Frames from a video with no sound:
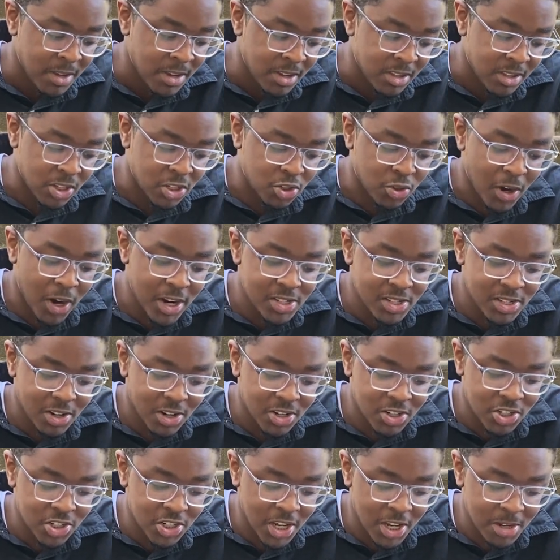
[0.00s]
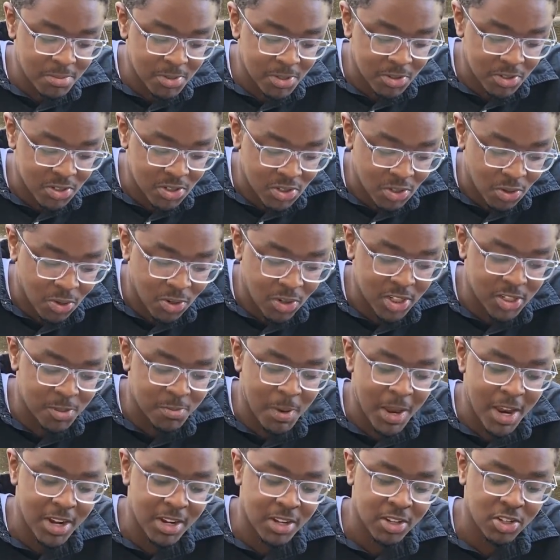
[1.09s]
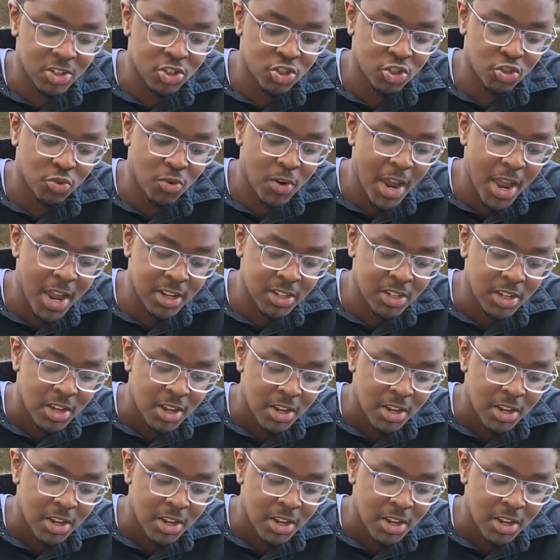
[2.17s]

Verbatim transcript: The TriStar shapes of the sole expand and contract